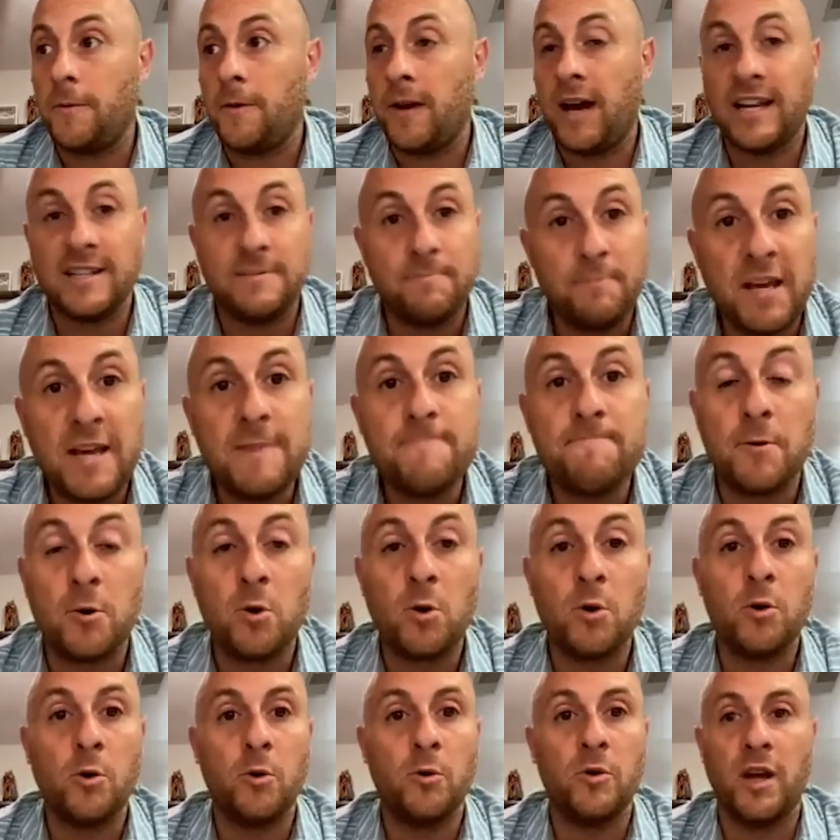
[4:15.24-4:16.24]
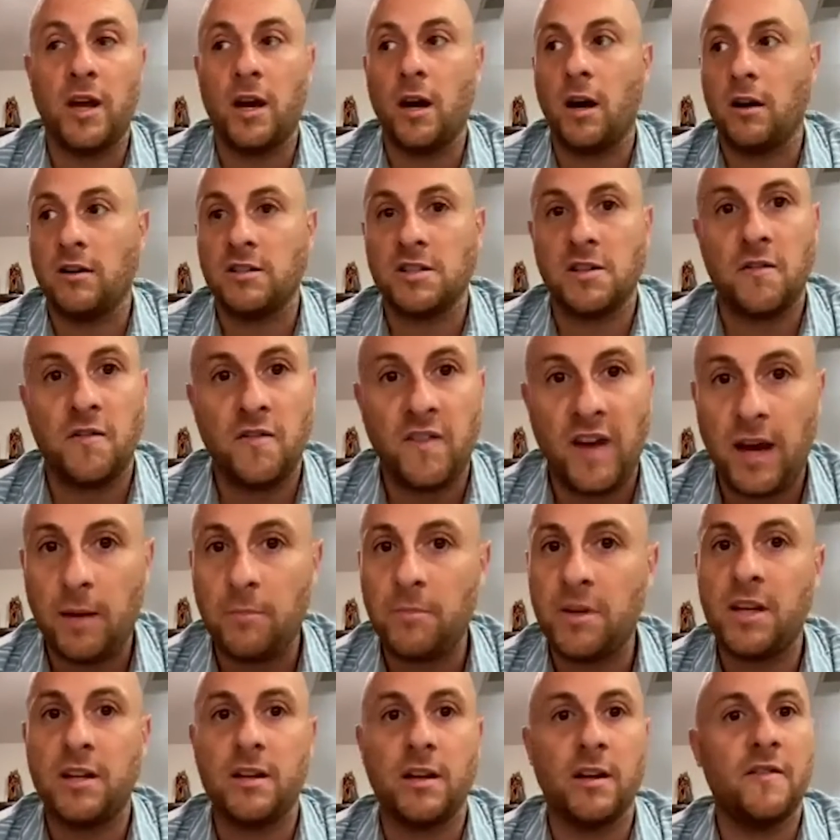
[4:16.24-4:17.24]
as people, who they are as a
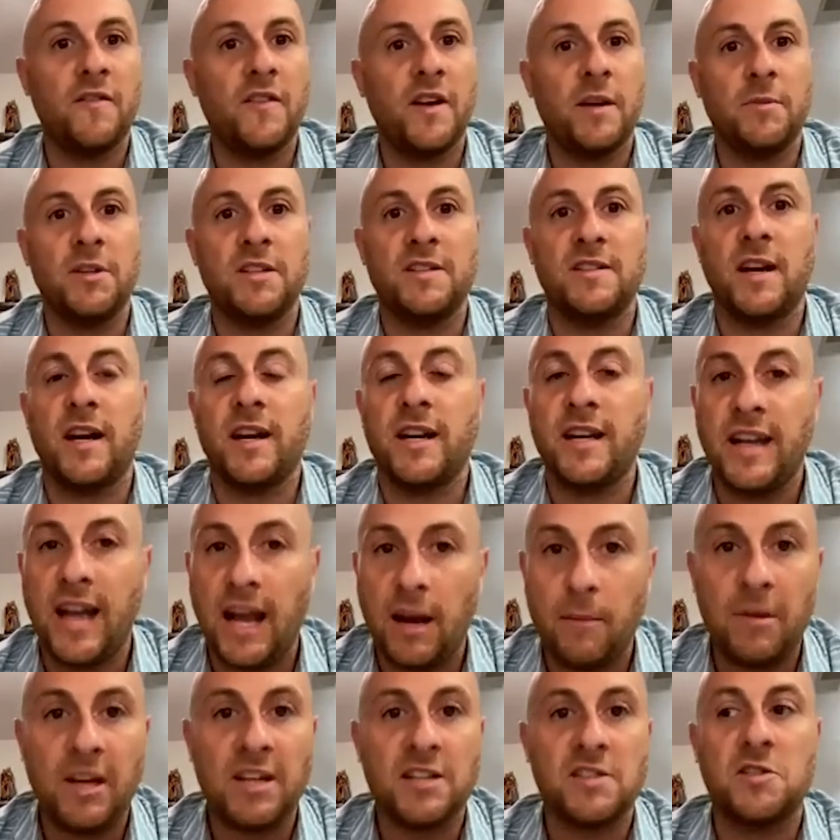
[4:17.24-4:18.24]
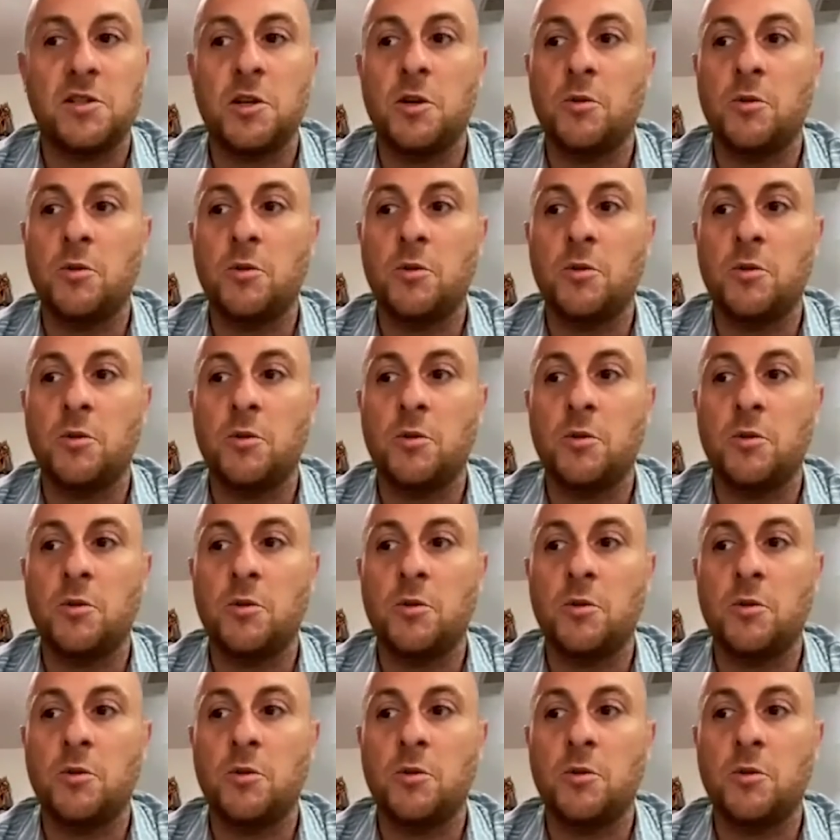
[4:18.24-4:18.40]
family, their family dynamics.